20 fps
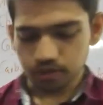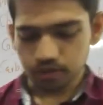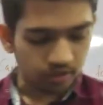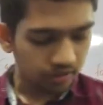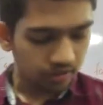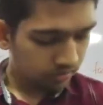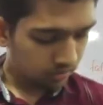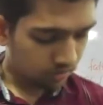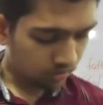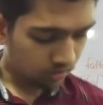
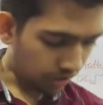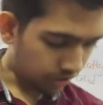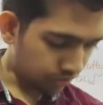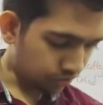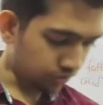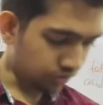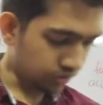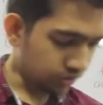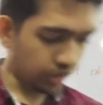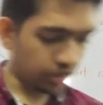Quickly.
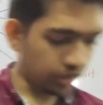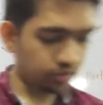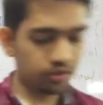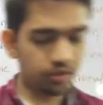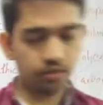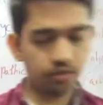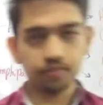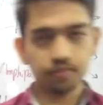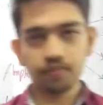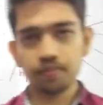Online students, can
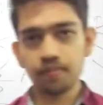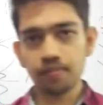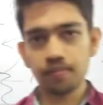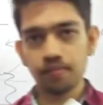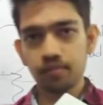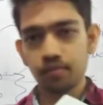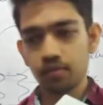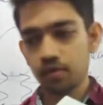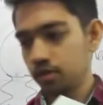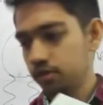you see?
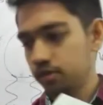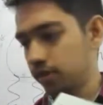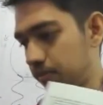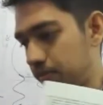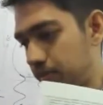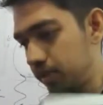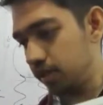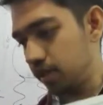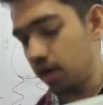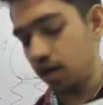
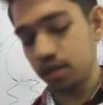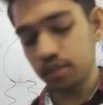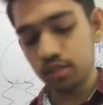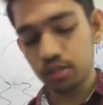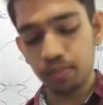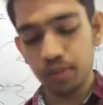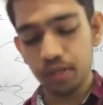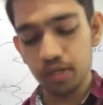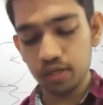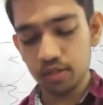Send me the
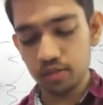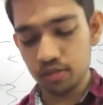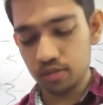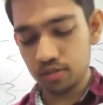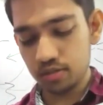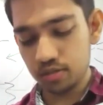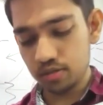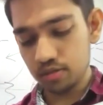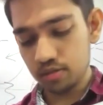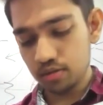answer,
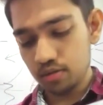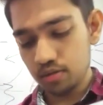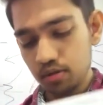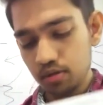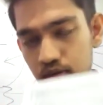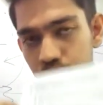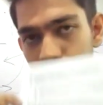please.